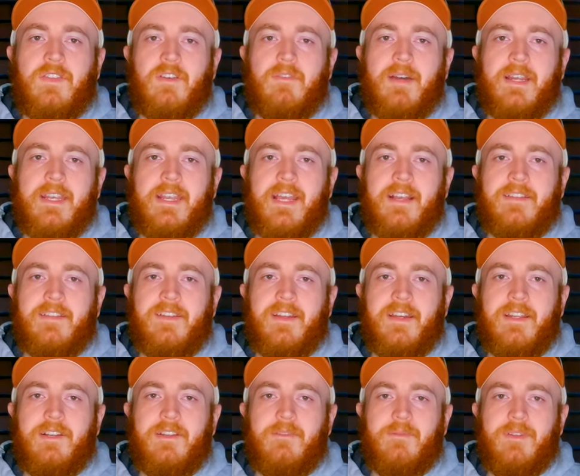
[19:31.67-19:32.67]
so my next
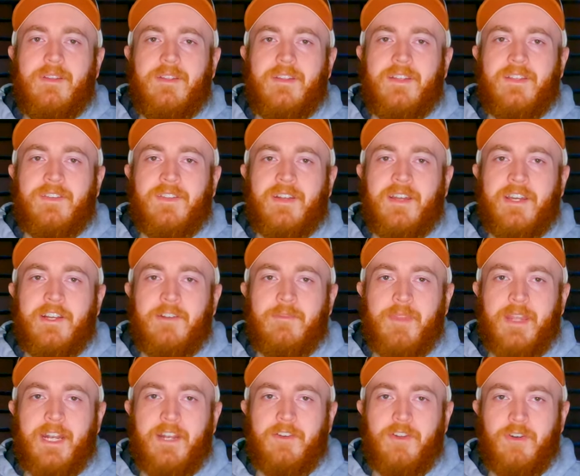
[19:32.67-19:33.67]
item is an item
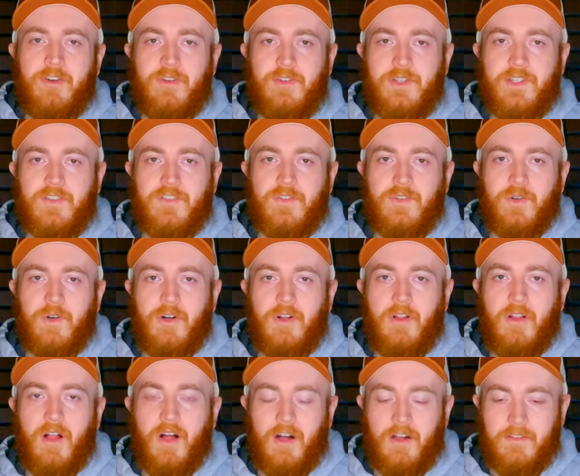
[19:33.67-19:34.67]
that I totally
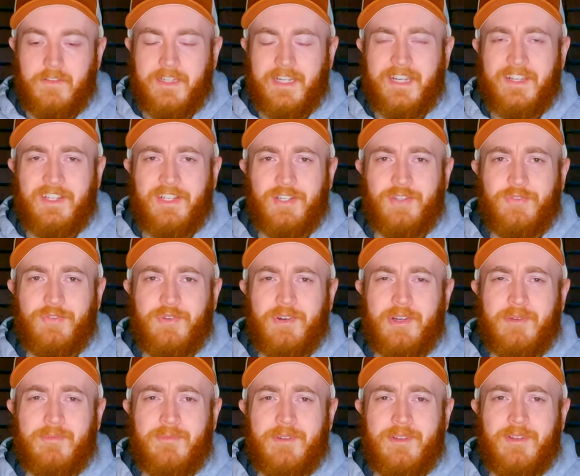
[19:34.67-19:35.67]
stole all the ideas
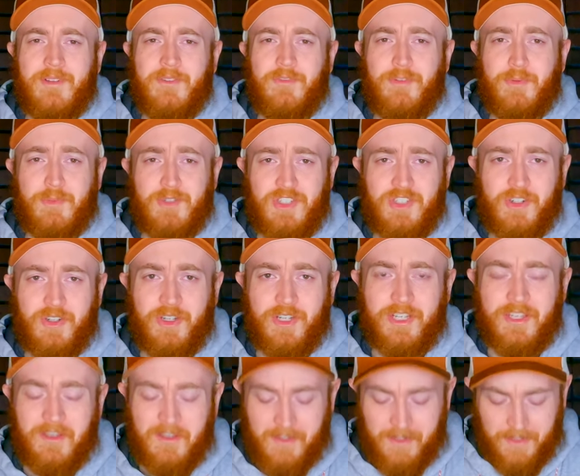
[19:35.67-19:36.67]
from, from
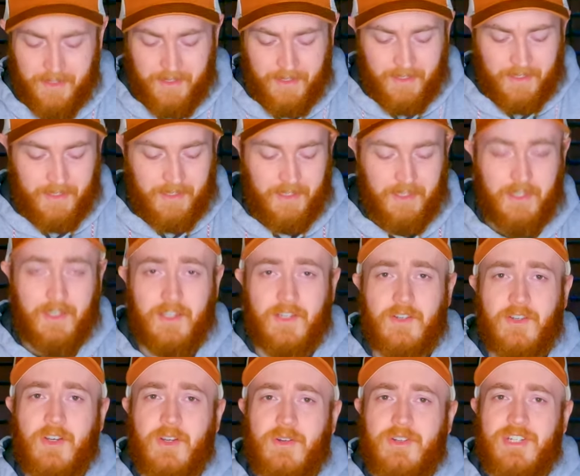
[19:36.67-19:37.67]
Shug. Uh,
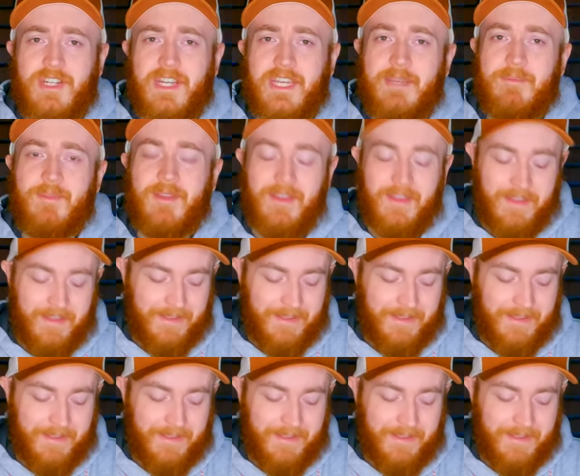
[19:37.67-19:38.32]
no shame.